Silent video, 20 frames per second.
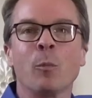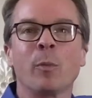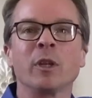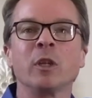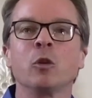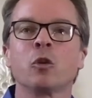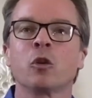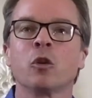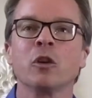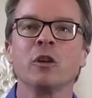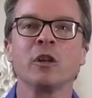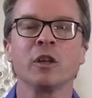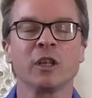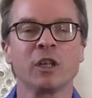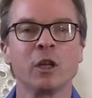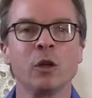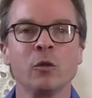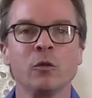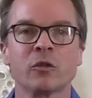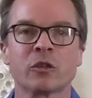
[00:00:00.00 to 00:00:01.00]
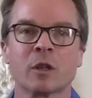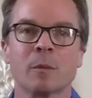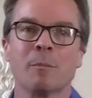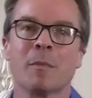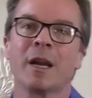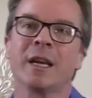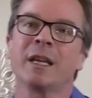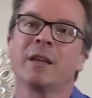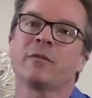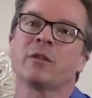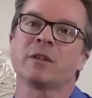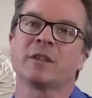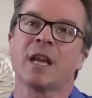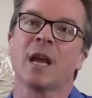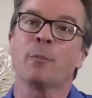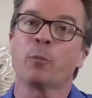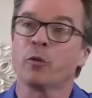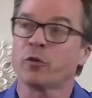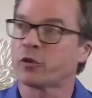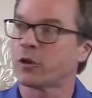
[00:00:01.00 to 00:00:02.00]
but you couldn't use the money of the
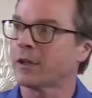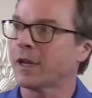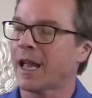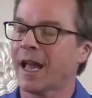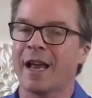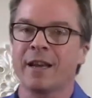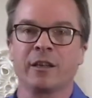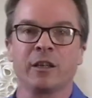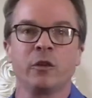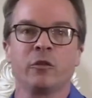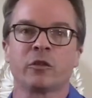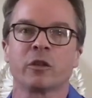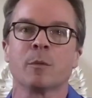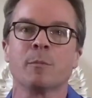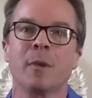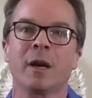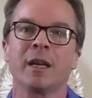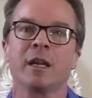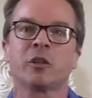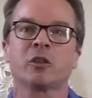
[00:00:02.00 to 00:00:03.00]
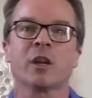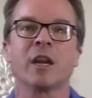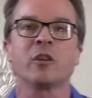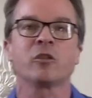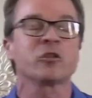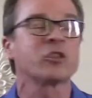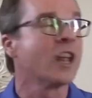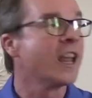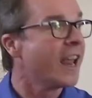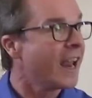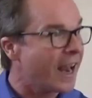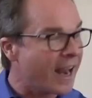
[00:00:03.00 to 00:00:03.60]
temple, so you had to use the money changers,